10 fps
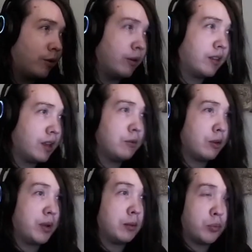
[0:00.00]
it seems
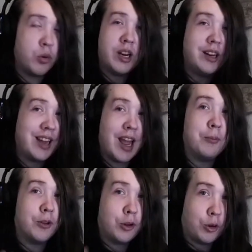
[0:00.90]
to be a pretty
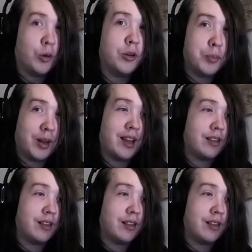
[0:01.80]
damn good place